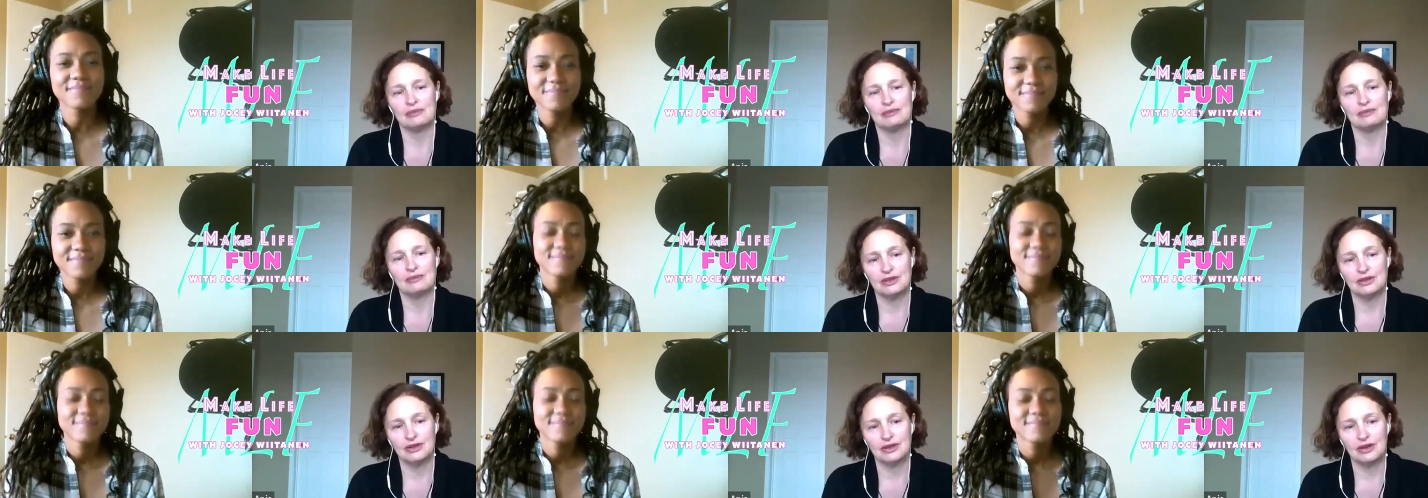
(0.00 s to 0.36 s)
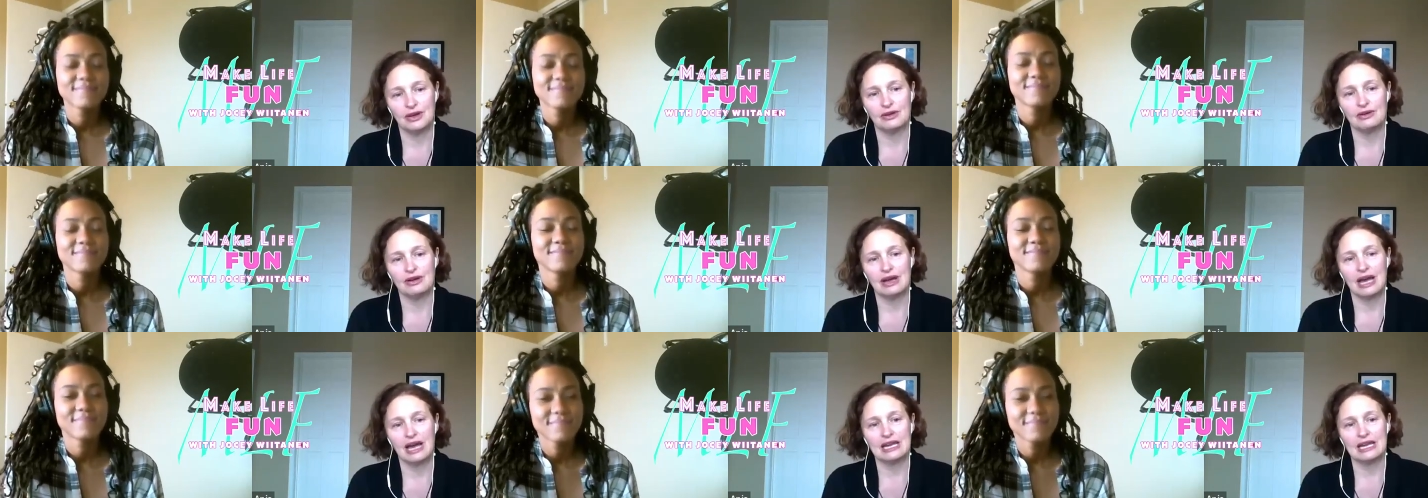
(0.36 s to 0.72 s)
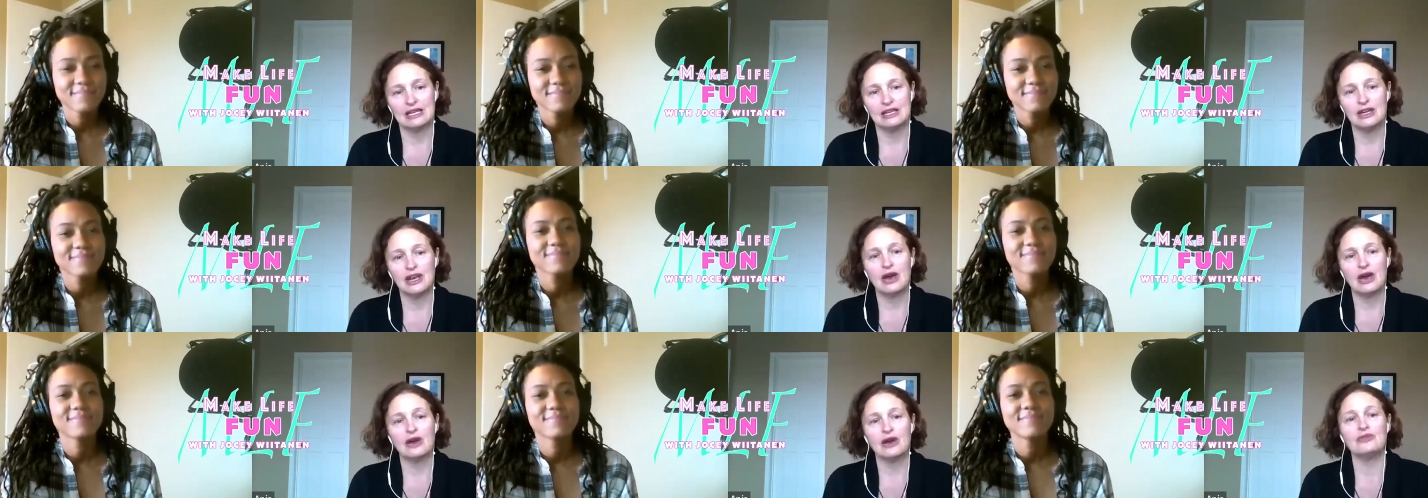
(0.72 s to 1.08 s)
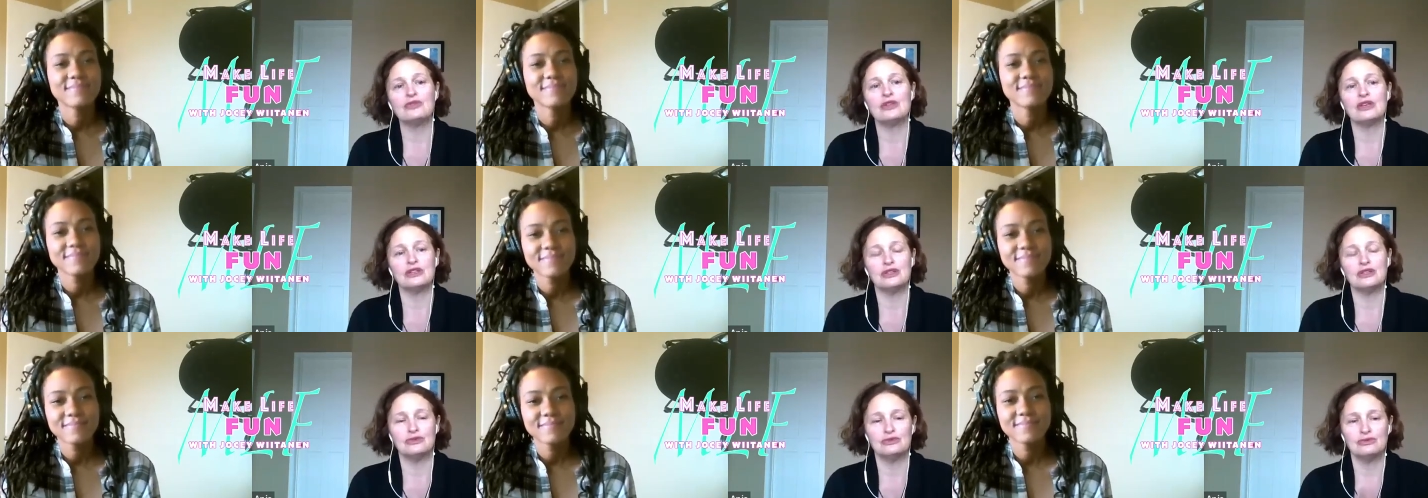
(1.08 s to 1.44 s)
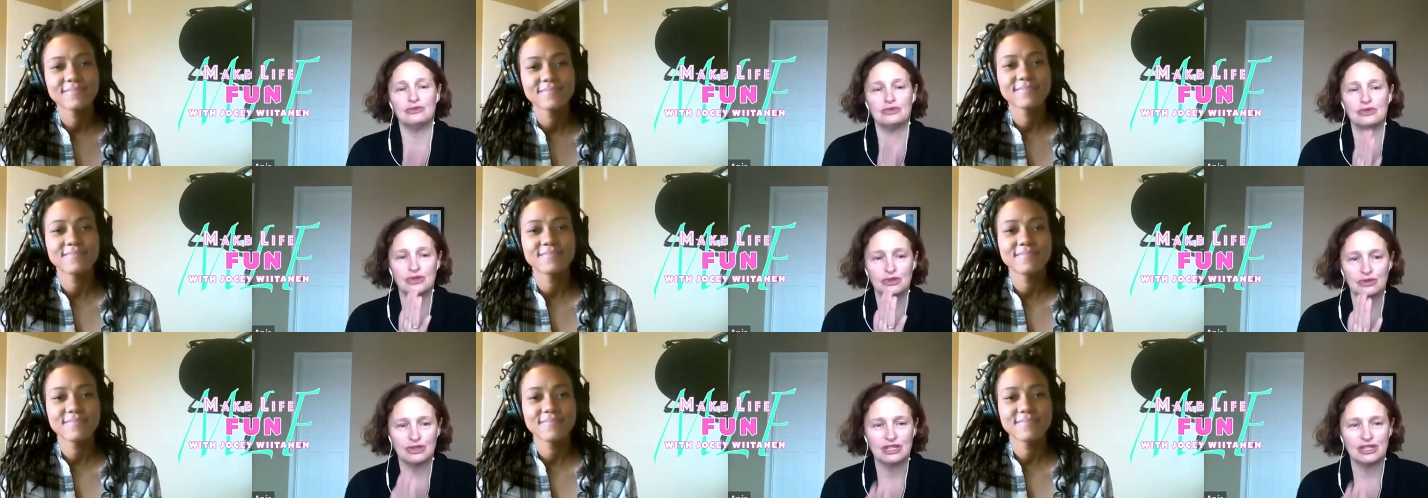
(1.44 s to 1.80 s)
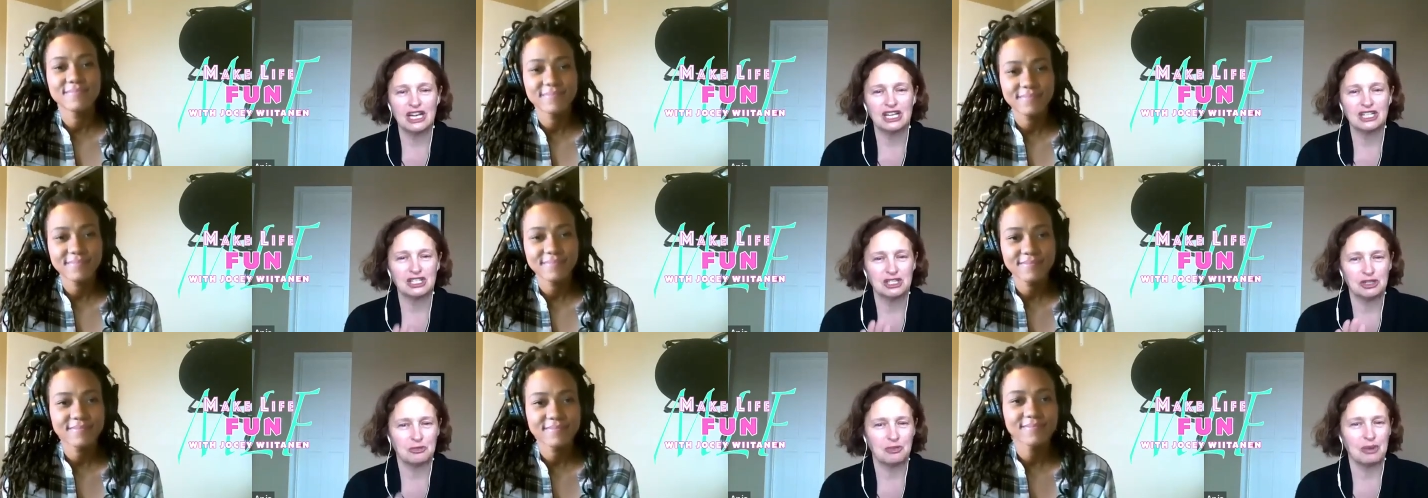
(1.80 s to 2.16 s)
Speaker 1: you know, and know that you you
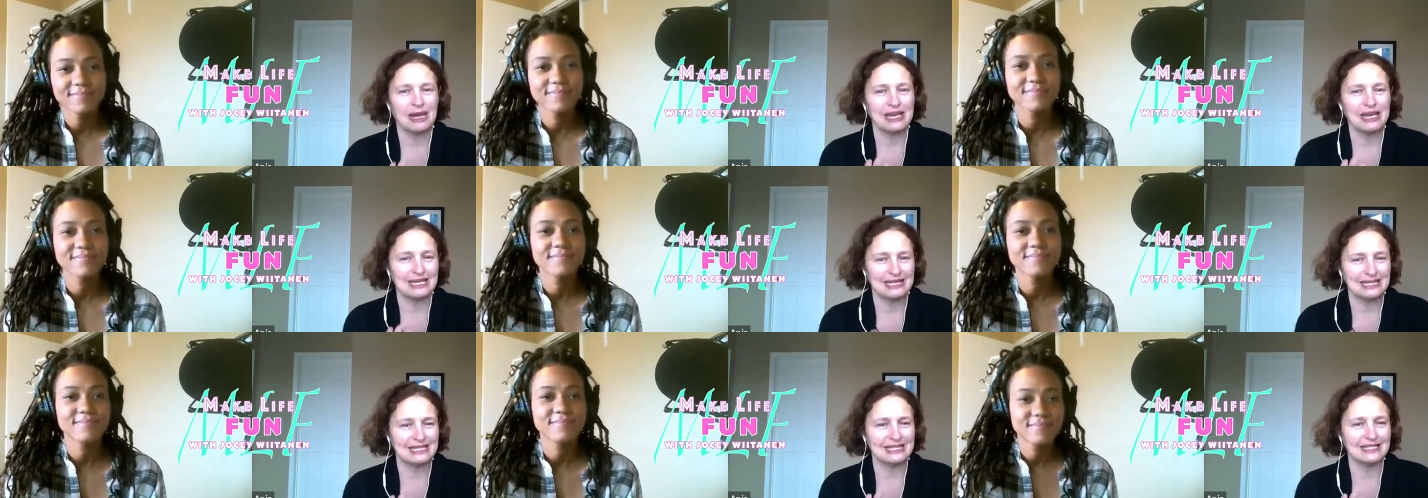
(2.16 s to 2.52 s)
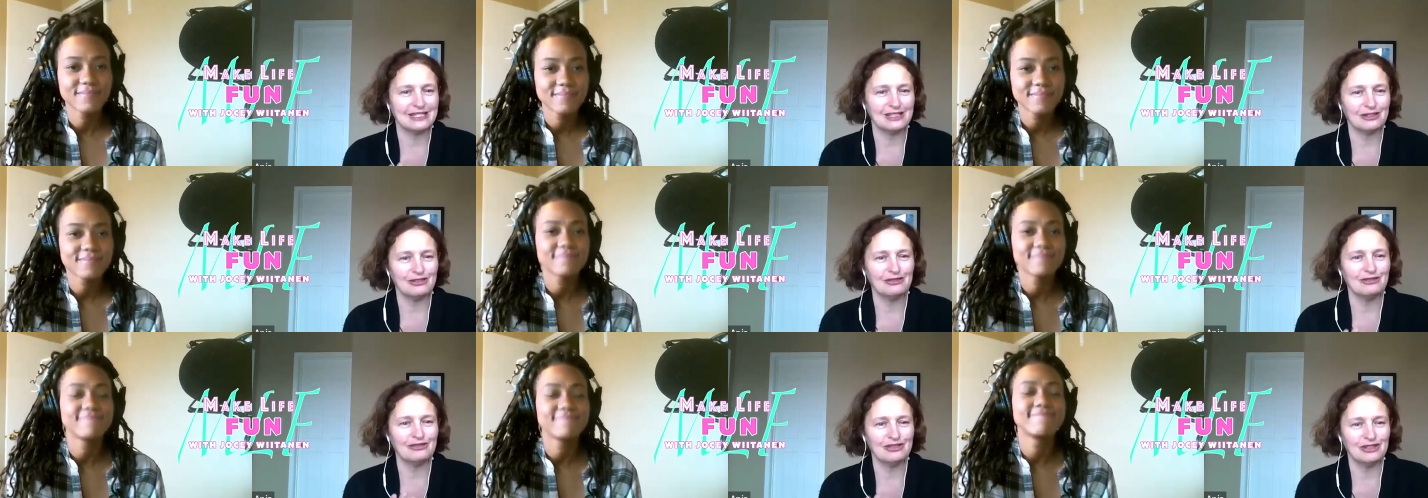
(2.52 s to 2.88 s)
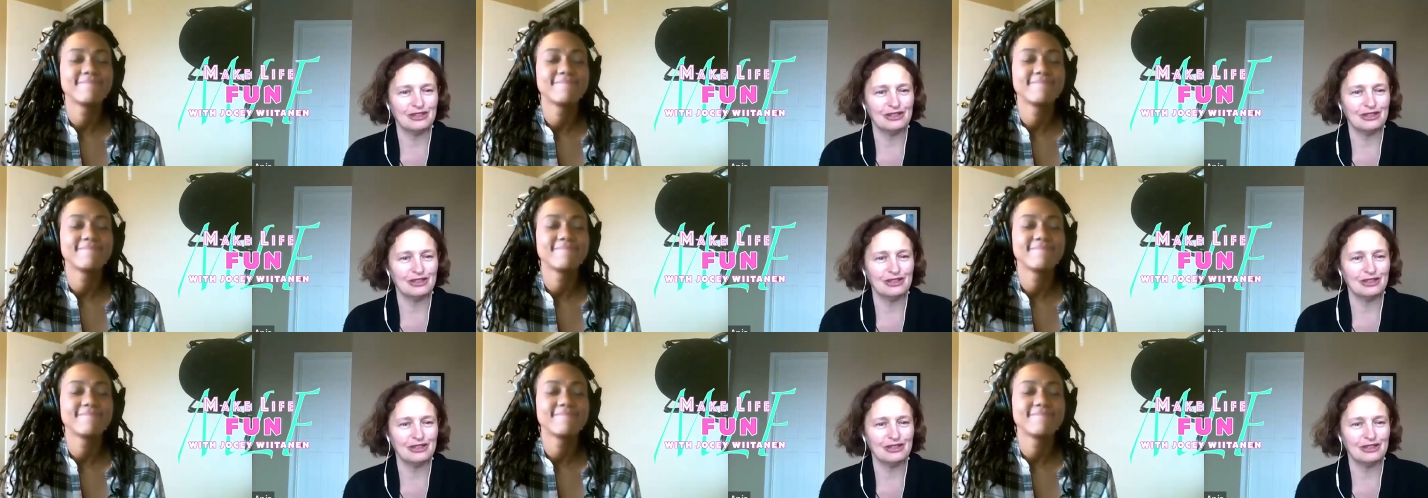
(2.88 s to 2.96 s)
touch base, you mm-hmm.